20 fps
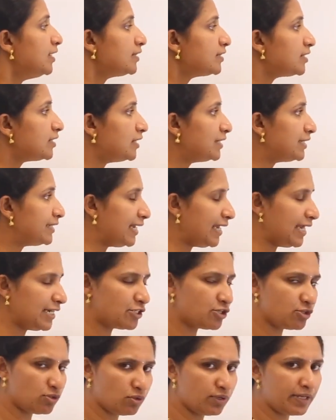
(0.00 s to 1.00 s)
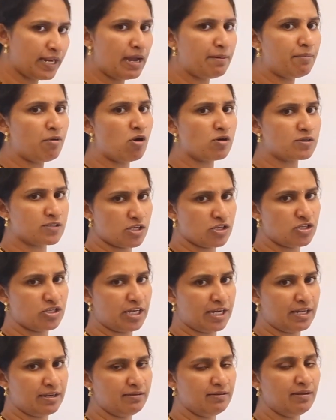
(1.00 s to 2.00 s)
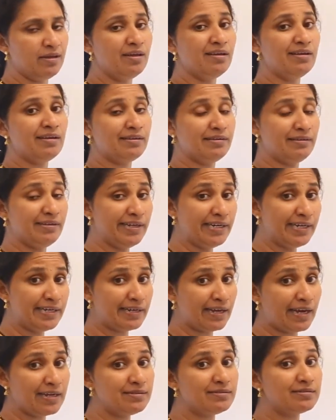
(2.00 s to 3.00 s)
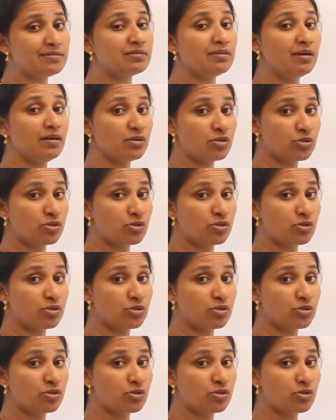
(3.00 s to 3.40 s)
32 gram oxygen needed